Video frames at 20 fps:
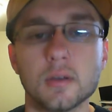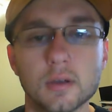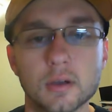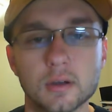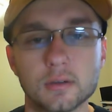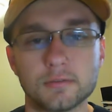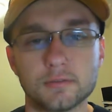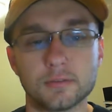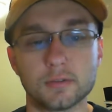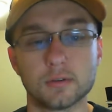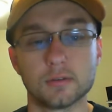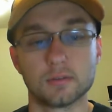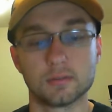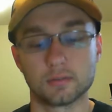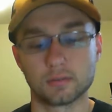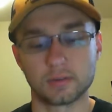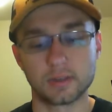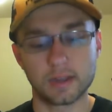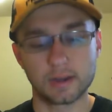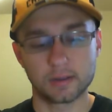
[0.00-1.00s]
for
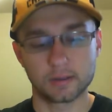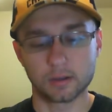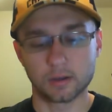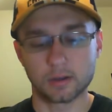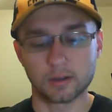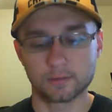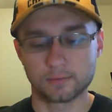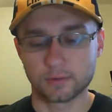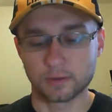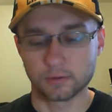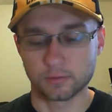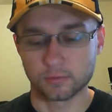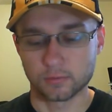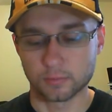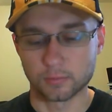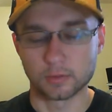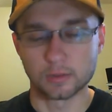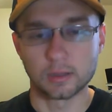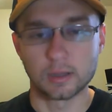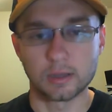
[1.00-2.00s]
getting offense
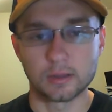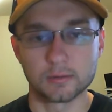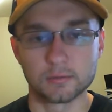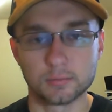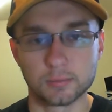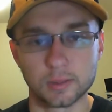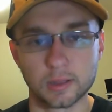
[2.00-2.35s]
from a lot of